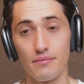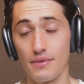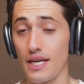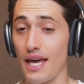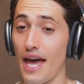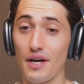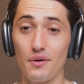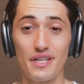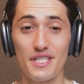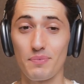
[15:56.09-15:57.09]
the
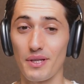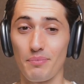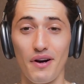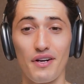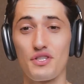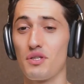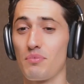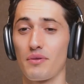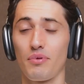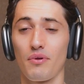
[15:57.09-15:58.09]
equity split part is
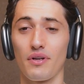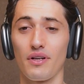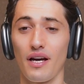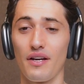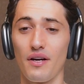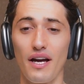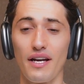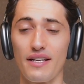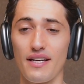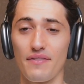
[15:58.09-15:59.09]
super important. I know I,
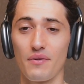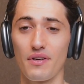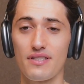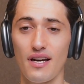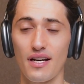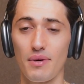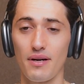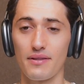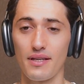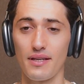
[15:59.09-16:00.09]
I definitely want to talk
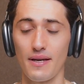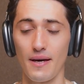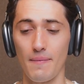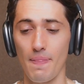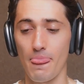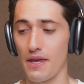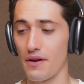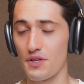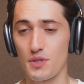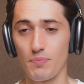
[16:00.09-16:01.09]
about the um, you
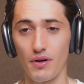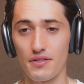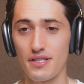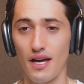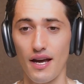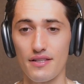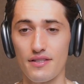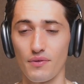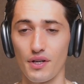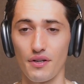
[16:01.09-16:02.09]
know the sports
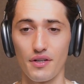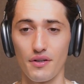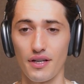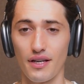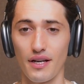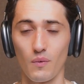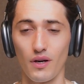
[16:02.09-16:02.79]
science of what you're doing and, and